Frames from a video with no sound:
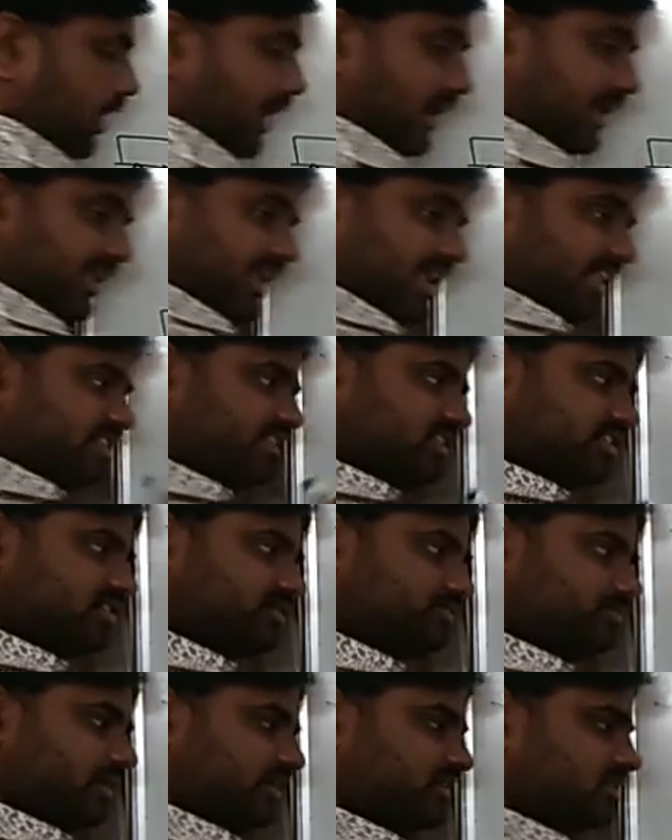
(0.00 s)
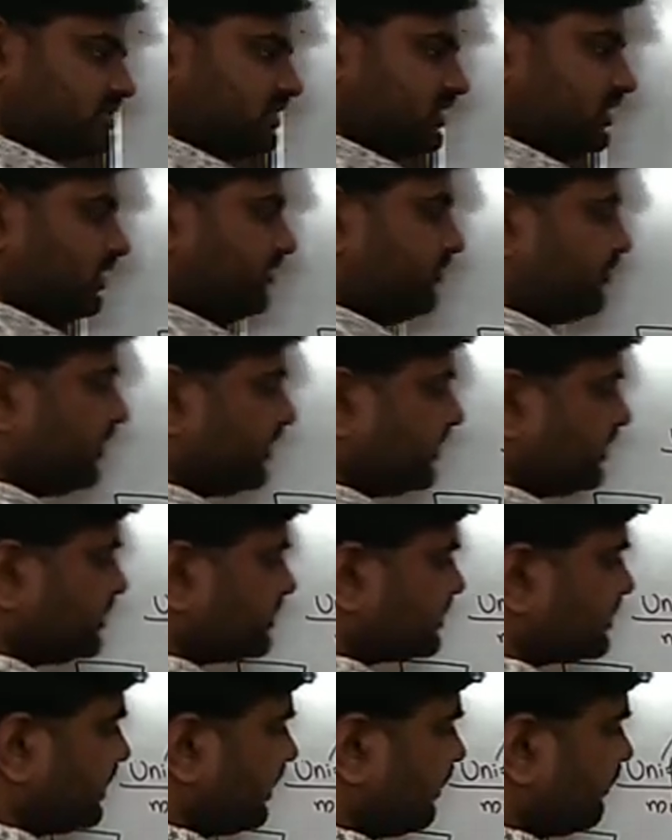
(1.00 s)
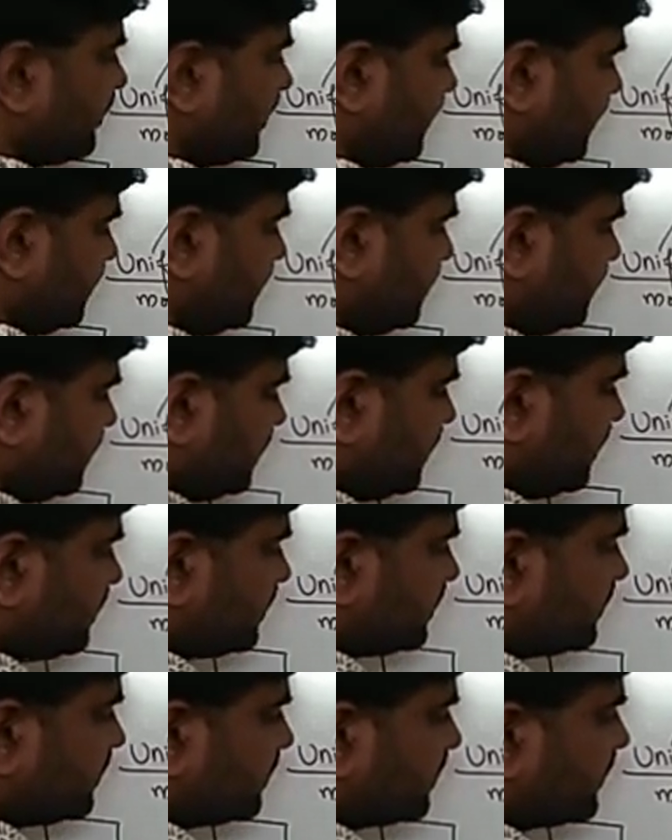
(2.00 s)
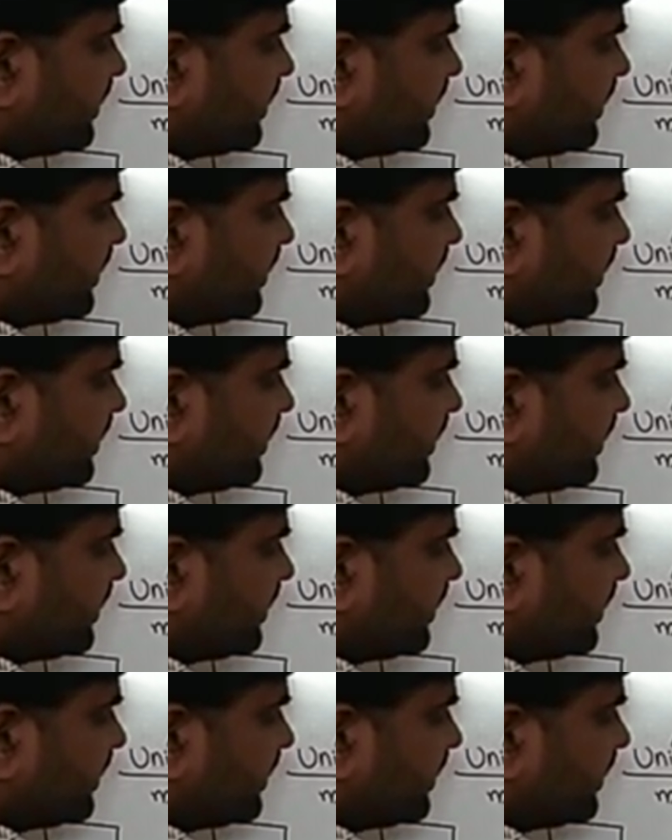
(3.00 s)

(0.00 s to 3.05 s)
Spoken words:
again this bus, if it is covering the